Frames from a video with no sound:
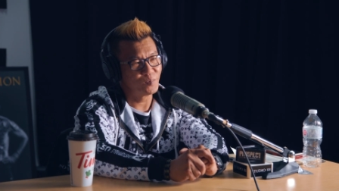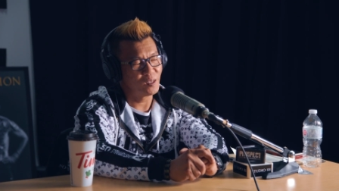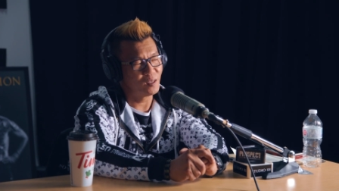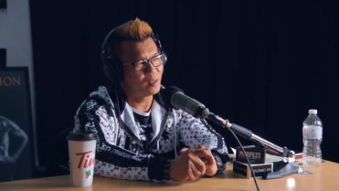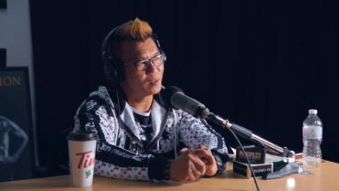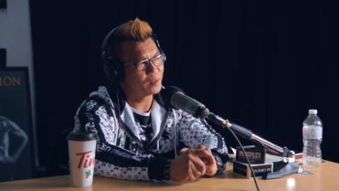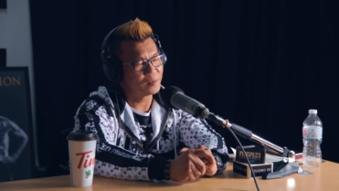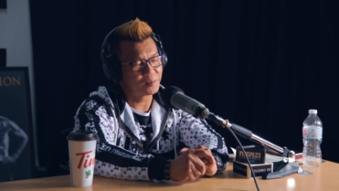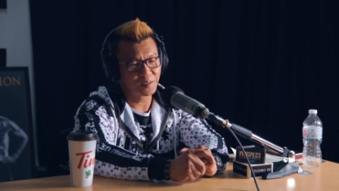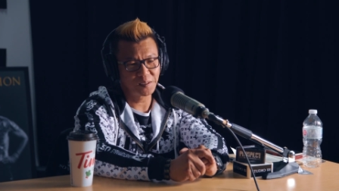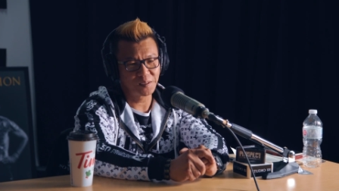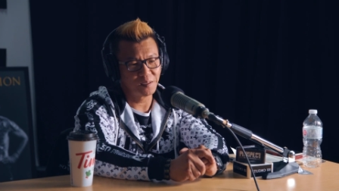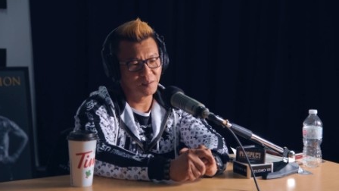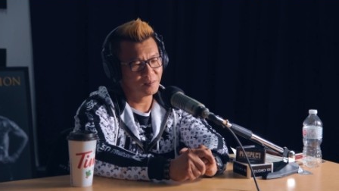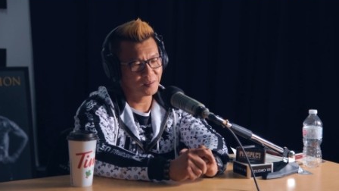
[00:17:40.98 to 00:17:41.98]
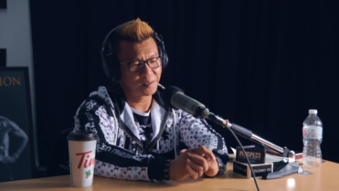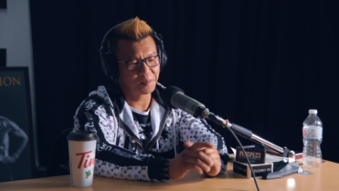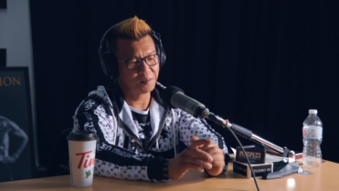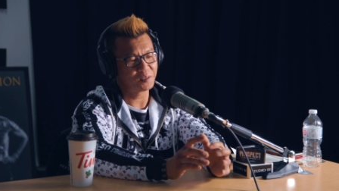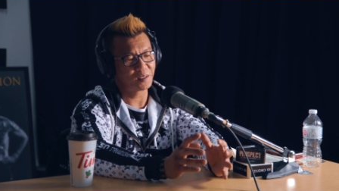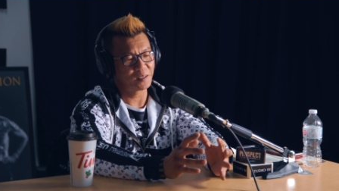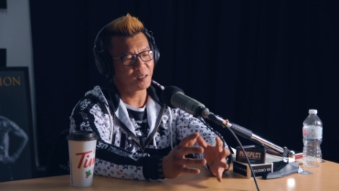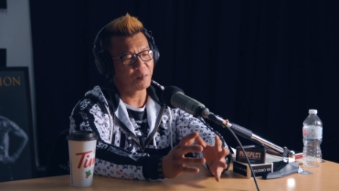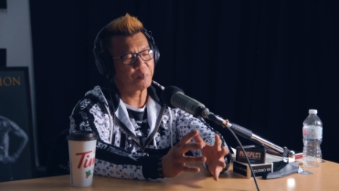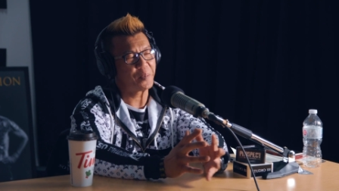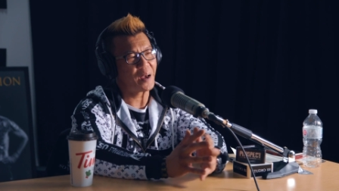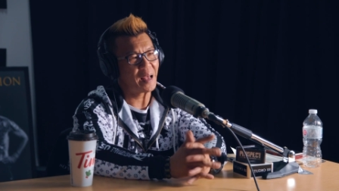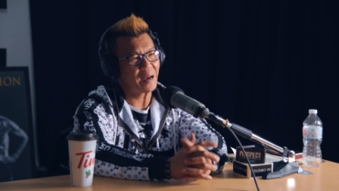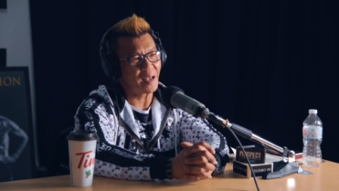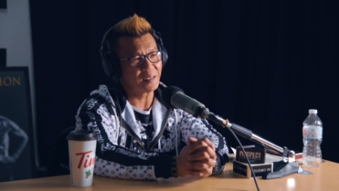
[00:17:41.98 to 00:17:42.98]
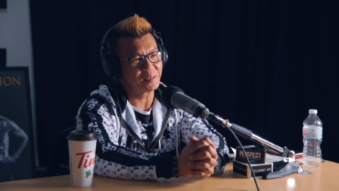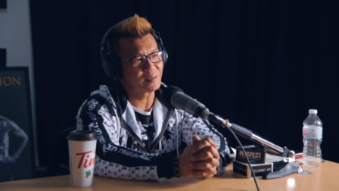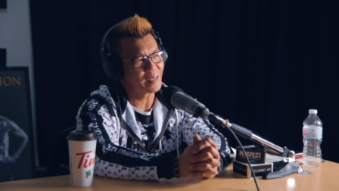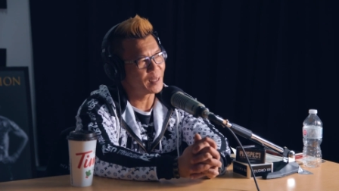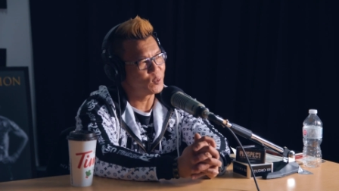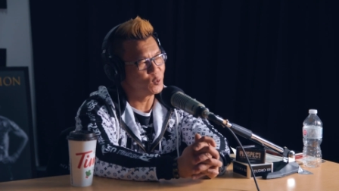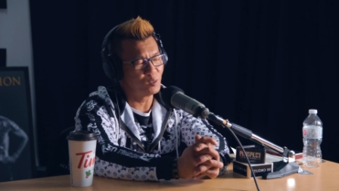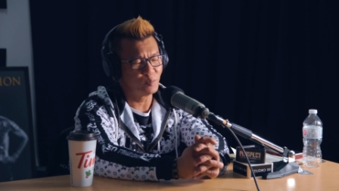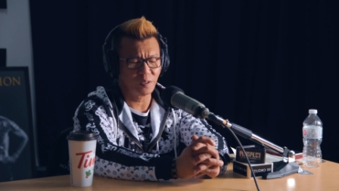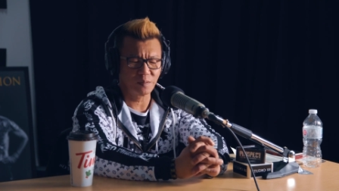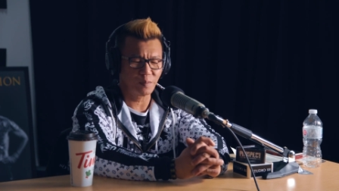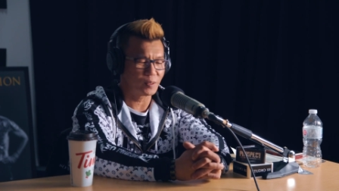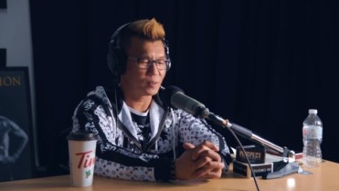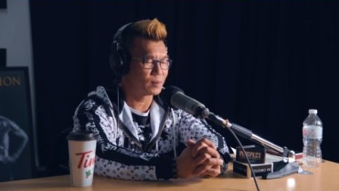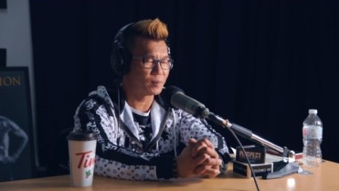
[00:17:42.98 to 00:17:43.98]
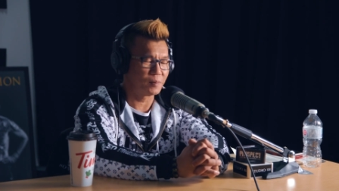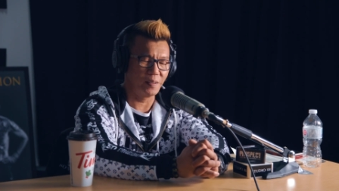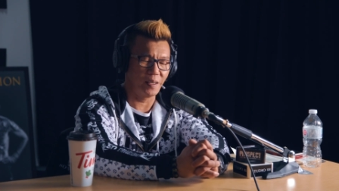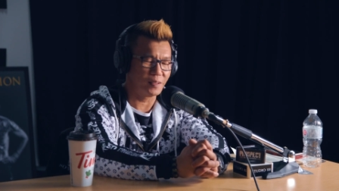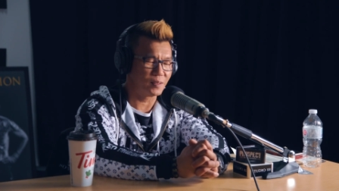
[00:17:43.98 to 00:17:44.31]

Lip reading: he it's such a looks like a badass tattooed. But it's nice